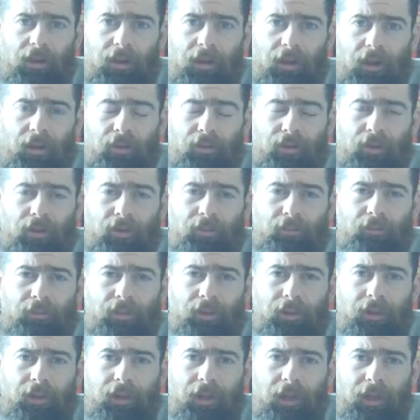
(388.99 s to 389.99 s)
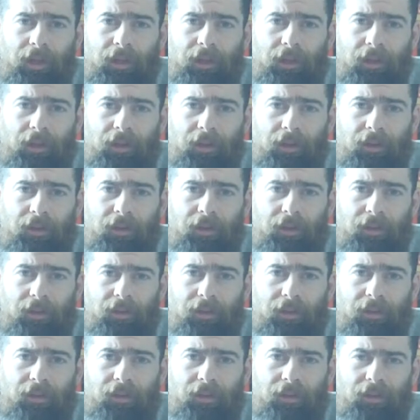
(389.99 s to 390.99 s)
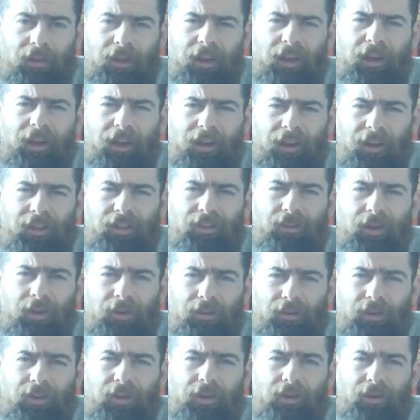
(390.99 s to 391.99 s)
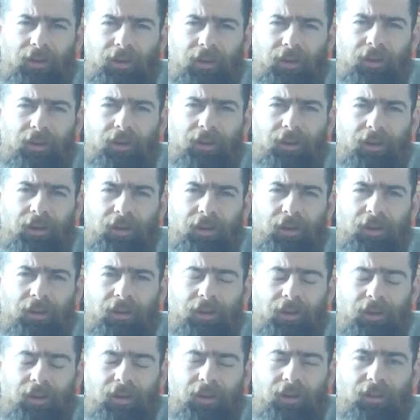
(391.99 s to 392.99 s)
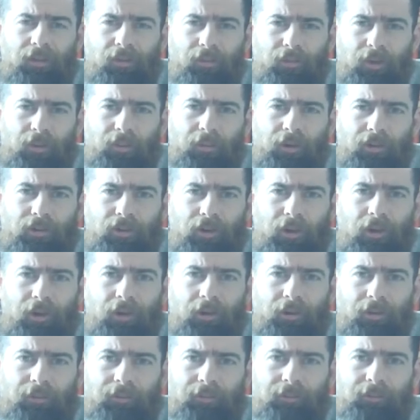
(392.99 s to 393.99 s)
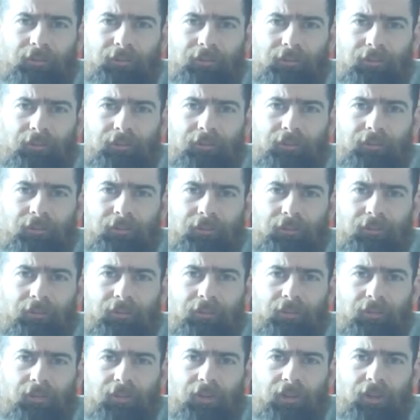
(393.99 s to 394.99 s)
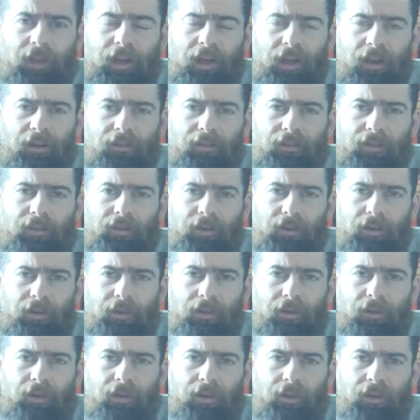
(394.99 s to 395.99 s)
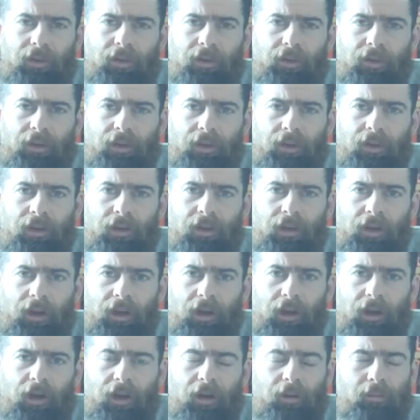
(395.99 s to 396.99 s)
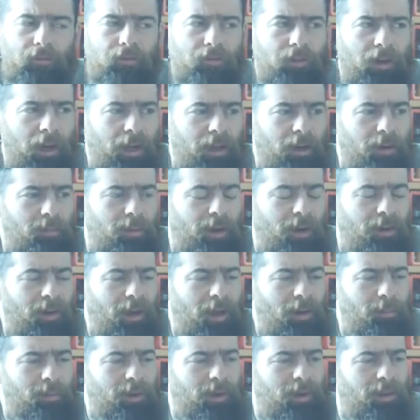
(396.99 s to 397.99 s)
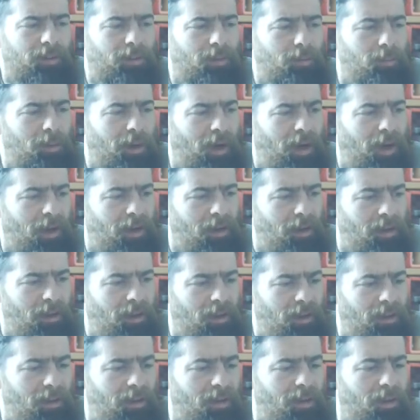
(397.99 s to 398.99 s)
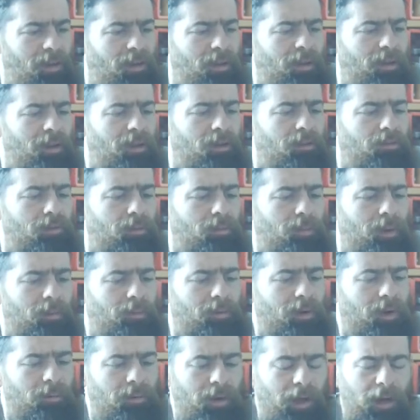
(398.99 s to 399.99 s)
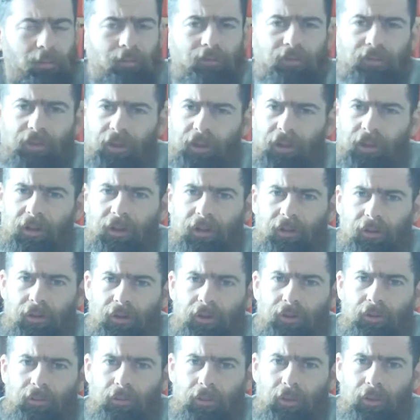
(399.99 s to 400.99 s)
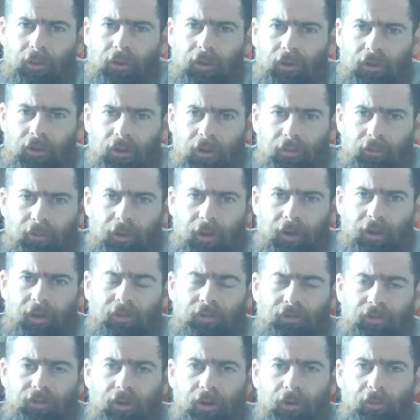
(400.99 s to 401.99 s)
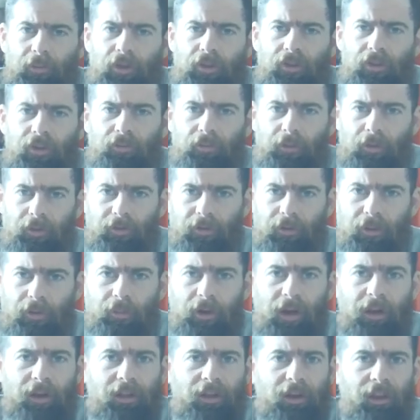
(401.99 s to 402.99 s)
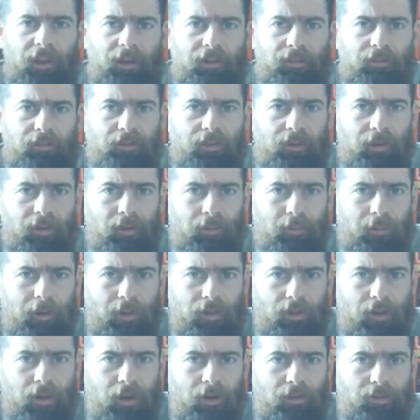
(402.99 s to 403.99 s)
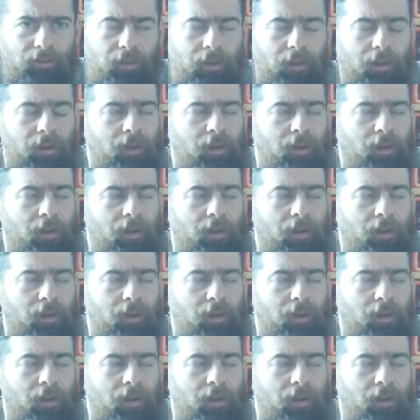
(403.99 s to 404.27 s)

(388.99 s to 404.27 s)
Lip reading: I was complaining. Yeah, that's what I was doing. It's pretty much all I ever do. Right, about not being in the body, remembering God. I'm feeling a little more, see, I can feel myself moving to the body, and I can feel myself,